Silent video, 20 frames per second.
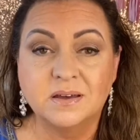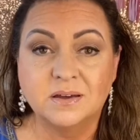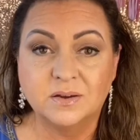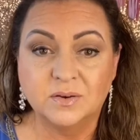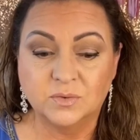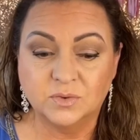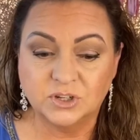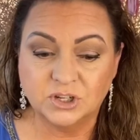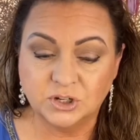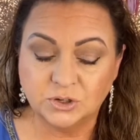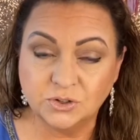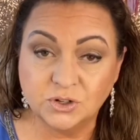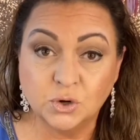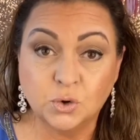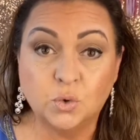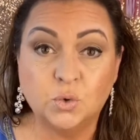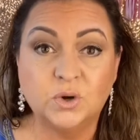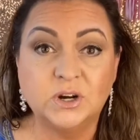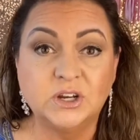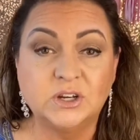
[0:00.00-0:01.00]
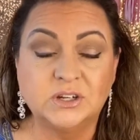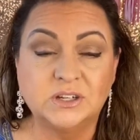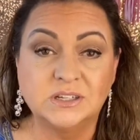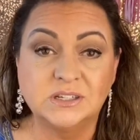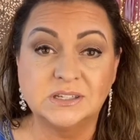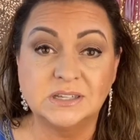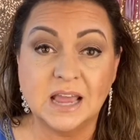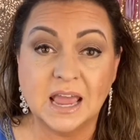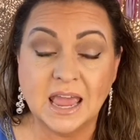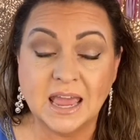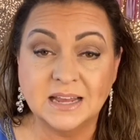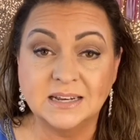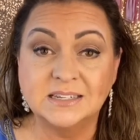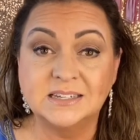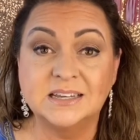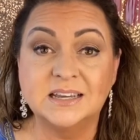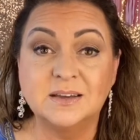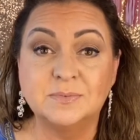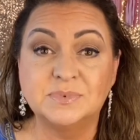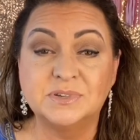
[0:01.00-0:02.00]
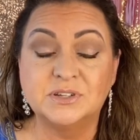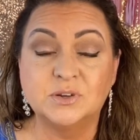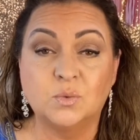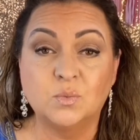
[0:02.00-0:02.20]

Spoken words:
tutorials and tips